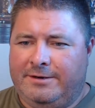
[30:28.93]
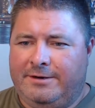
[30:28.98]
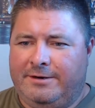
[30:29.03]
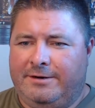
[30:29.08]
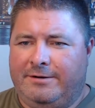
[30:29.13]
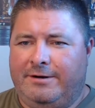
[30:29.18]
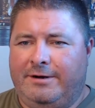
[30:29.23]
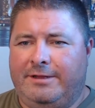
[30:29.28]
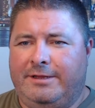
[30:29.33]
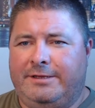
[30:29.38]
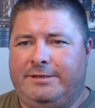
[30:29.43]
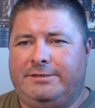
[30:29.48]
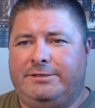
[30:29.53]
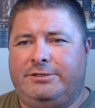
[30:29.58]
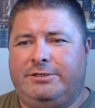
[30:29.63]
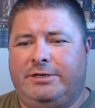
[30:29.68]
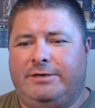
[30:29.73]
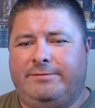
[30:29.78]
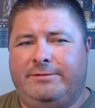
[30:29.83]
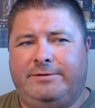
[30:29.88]
All right, ladies and
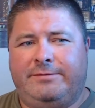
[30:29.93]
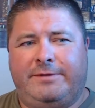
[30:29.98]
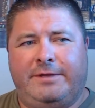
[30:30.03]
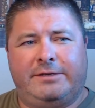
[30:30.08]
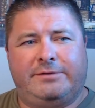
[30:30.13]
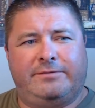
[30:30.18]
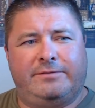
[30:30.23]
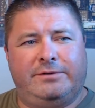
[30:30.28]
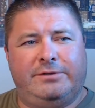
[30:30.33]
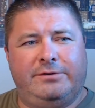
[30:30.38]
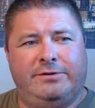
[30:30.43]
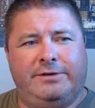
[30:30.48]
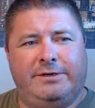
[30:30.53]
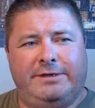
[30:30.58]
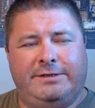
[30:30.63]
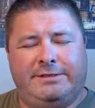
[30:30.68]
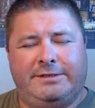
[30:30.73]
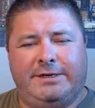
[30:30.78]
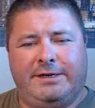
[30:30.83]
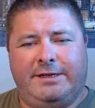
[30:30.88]
gentlemen, thanks for tuning
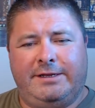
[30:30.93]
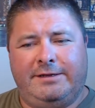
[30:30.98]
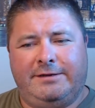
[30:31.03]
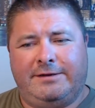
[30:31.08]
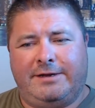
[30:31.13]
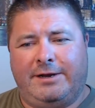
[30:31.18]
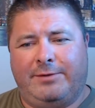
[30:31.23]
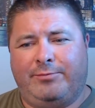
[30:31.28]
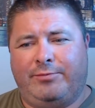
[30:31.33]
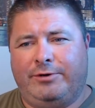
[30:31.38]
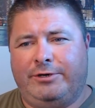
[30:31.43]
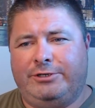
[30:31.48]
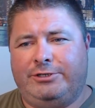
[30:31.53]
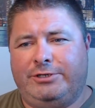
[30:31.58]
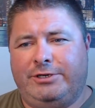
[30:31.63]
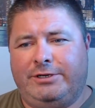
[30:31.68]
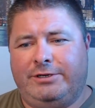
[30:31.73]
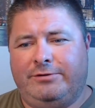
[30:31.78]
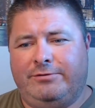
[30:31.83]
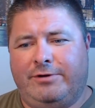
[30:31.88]
in today. I
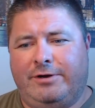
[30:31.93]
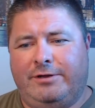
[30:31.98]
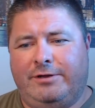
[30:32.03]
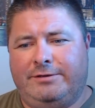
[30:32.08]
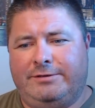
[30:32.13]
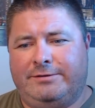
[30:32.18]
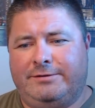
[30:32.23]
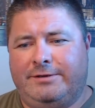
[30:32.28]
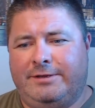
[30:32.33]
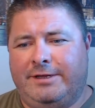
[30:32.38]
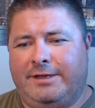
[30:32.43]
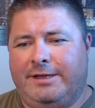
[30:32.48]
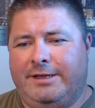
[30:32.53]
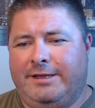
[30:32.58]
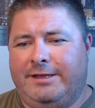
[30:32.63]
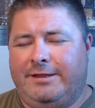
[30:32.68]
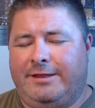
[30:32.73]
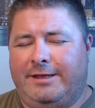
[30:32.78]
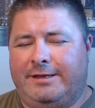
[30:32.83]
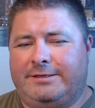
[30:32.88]
appreciate you all, and
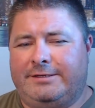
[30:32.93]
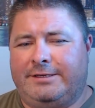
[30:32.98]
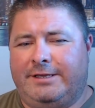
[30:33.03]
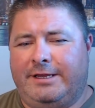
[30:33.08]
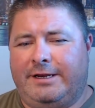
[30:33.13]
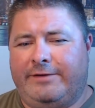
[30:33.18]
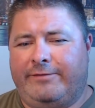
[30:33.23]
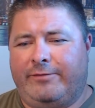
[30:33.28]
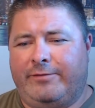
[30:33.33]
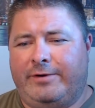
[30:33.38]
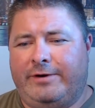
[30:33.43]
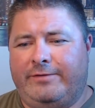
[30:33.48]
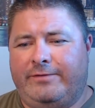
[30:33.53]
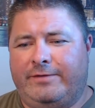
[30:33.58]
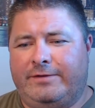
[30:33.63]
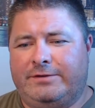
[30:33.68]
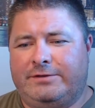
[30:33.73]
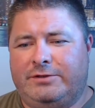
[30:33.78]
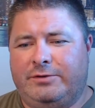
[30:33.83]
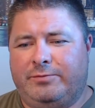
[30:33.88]
thanks again, everybody, for
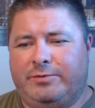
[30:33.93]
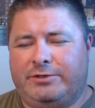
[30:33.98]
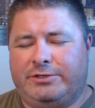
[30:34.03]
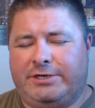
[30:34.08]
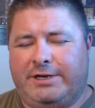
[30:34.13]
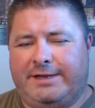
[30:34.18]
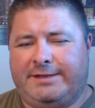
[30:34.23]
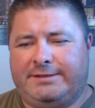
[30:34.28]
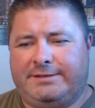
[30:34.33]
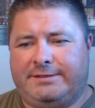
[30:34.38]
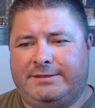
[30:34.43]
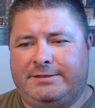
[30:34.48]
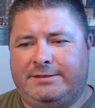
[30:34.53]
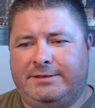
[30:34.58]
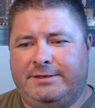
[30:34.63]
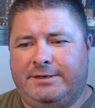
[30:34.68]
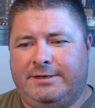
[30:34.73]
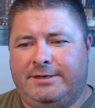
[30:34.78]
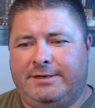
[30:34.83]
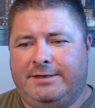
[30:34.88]
the super chats.
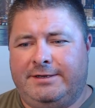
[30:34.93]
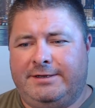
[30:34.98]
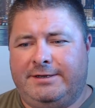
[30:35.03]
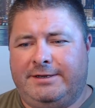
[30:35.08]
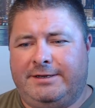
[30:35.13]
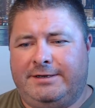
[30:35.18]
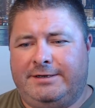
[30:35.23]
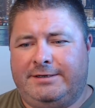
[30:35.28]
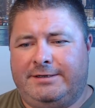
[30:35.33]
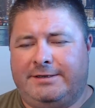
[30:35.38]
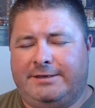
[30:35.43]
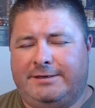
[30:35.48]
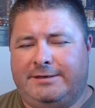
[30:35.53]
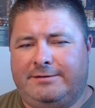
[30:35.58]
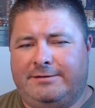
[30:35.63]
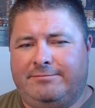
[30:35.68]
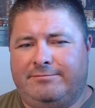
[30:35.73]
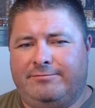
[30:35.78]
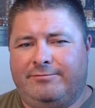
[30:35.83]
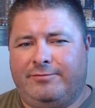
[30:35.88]
And
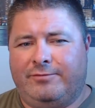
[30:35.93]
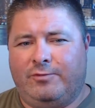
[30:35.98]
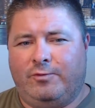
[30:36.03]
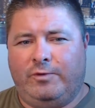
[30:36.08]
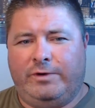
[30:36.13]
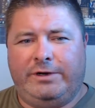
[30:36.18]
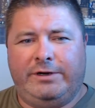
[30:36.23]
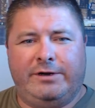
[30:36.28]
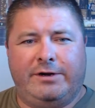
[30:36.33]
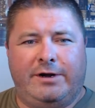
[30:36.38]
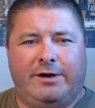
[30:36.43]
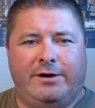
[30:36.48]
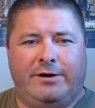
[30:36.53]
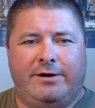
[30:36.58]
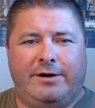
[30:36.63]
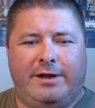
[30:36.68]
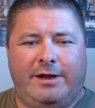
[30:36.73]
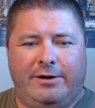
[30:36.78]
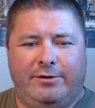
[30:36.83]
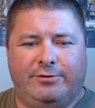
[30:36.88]
we
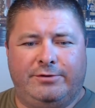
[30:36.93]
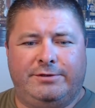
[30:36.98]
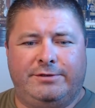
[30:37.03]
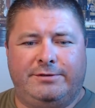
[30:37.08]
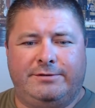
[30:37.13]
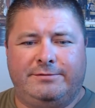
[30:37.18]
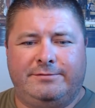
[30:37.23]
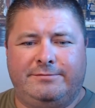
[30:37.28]
are out.